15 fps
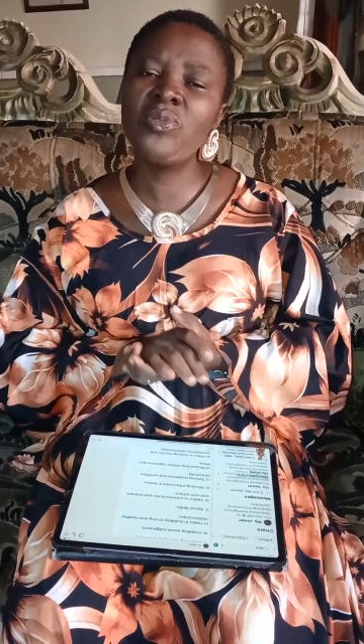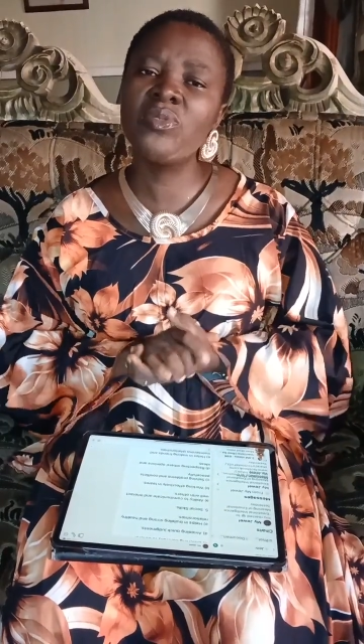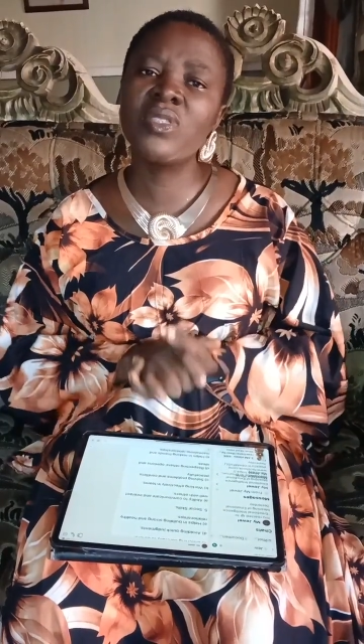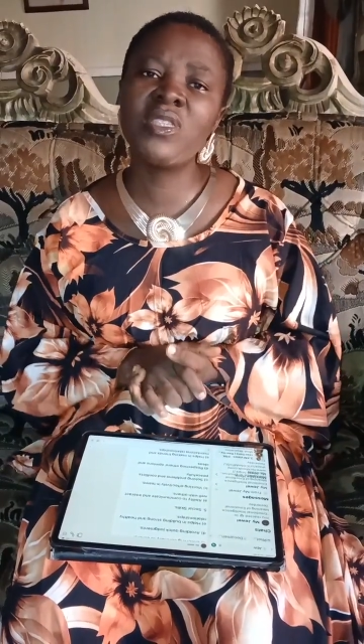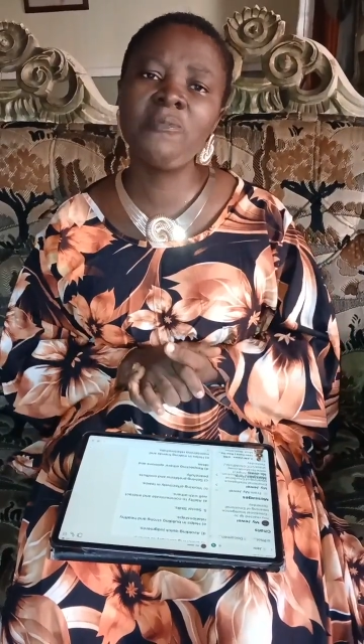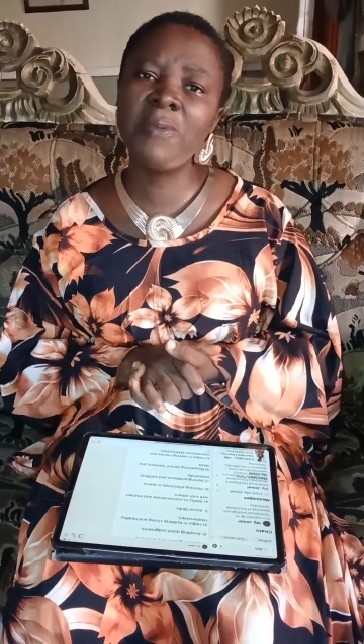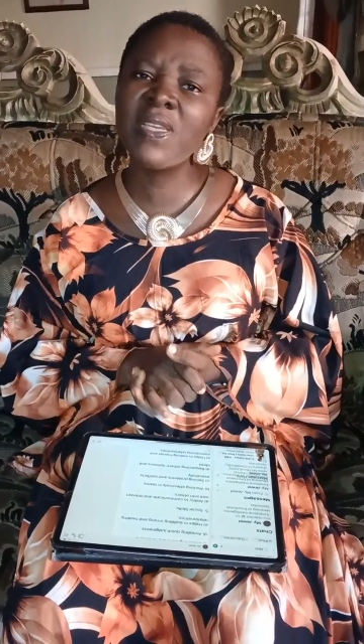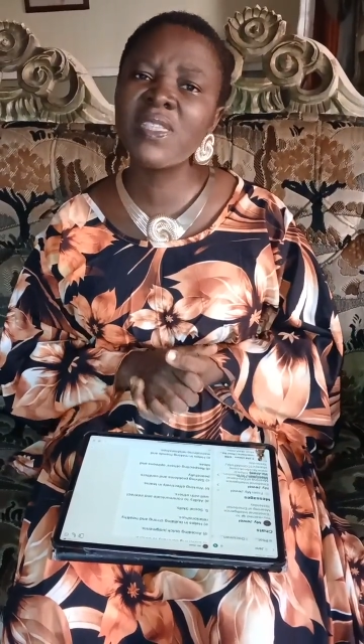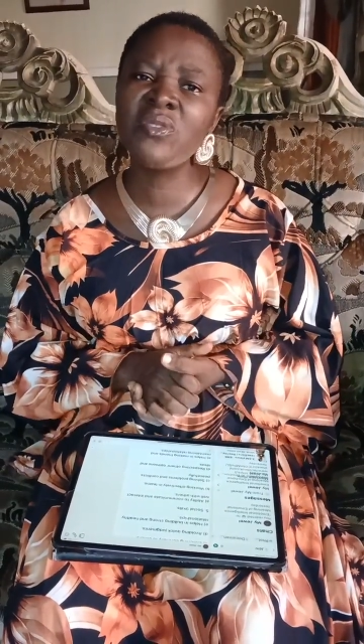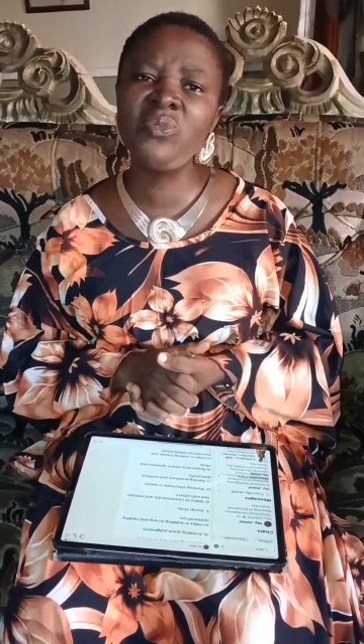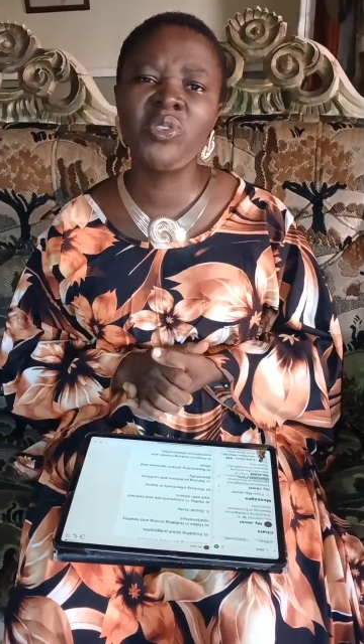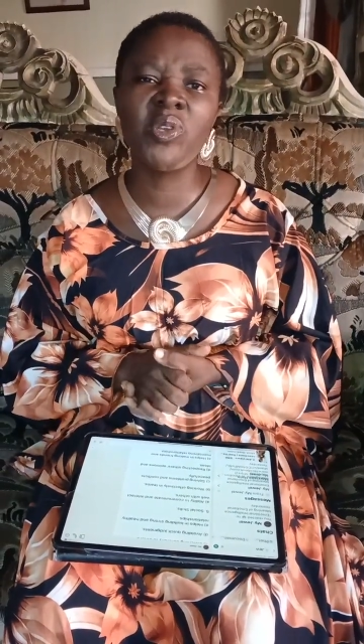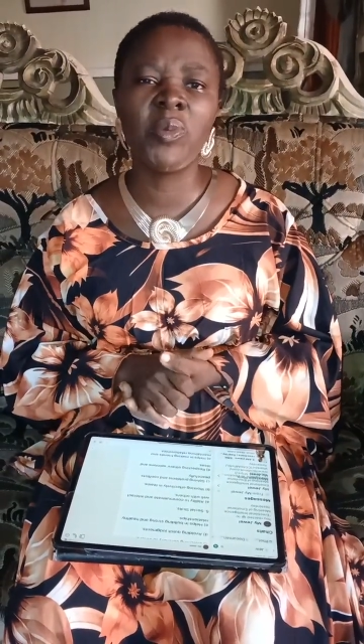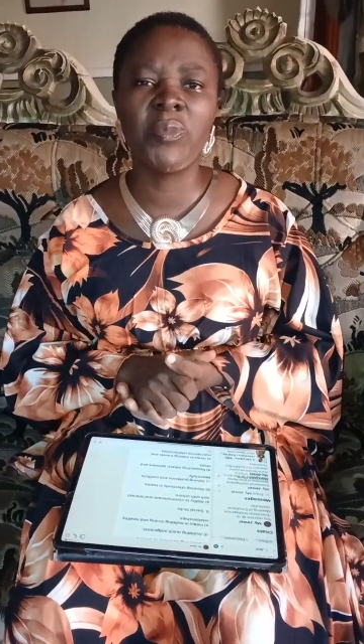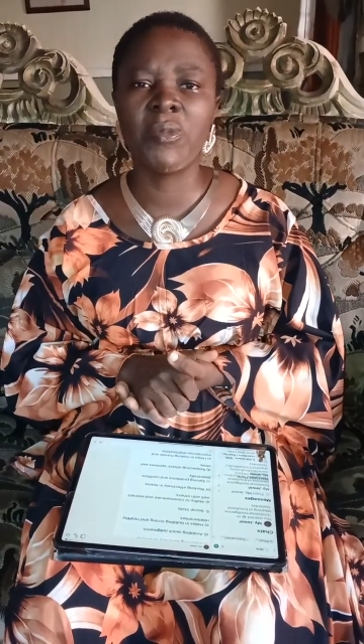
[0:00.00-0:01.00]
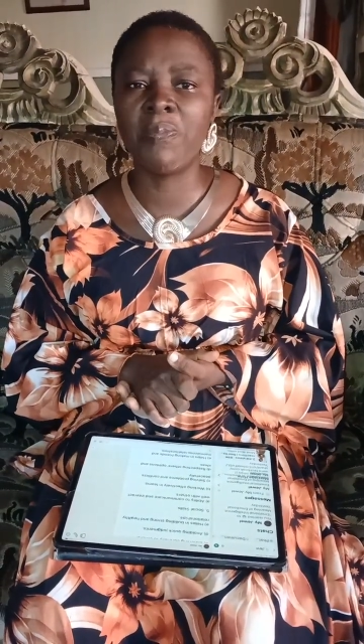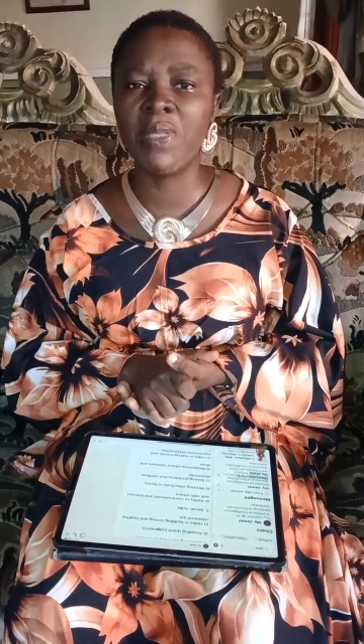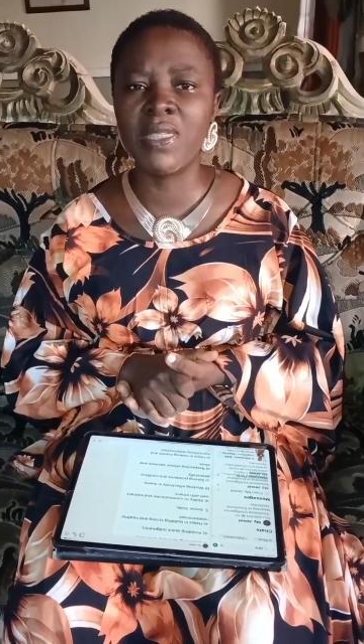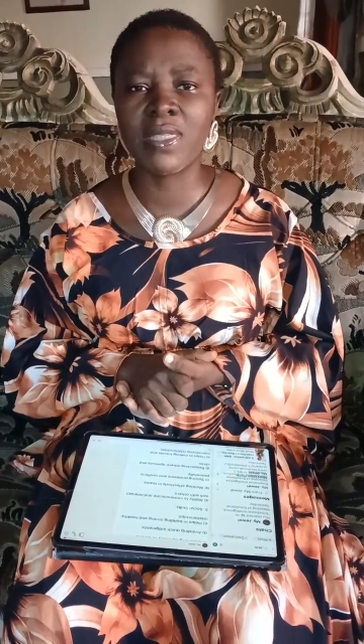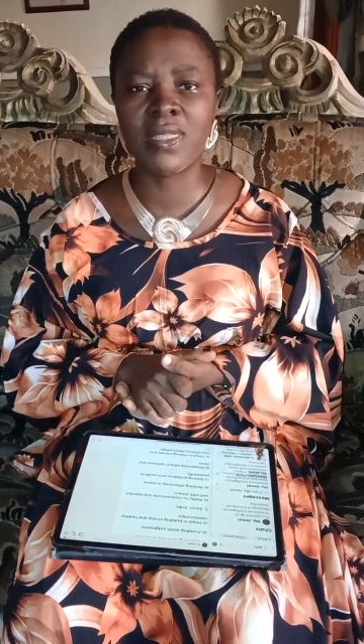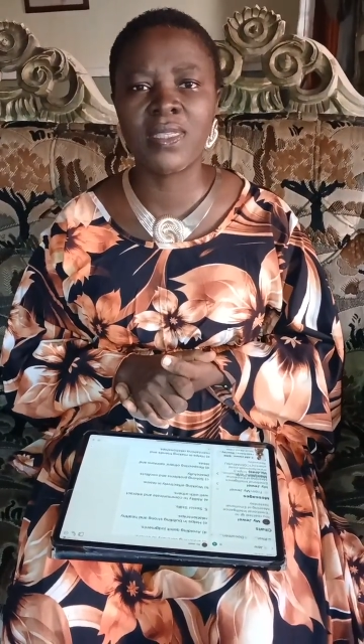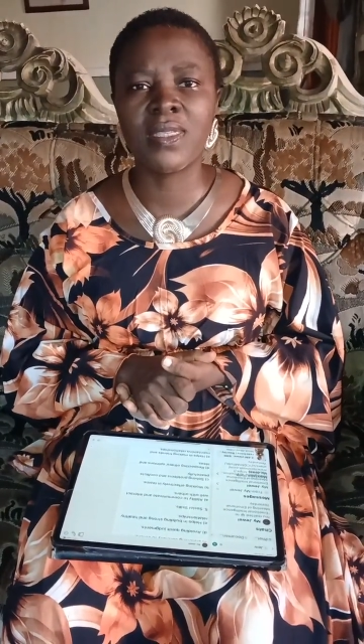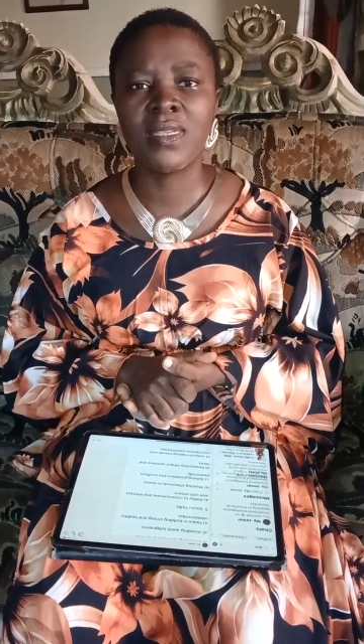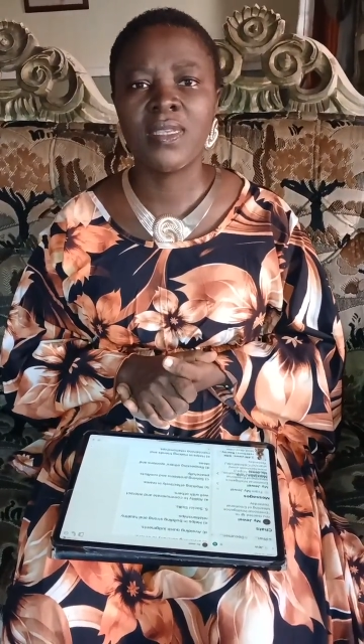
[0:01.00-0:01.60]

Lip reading: the person will not be pleased.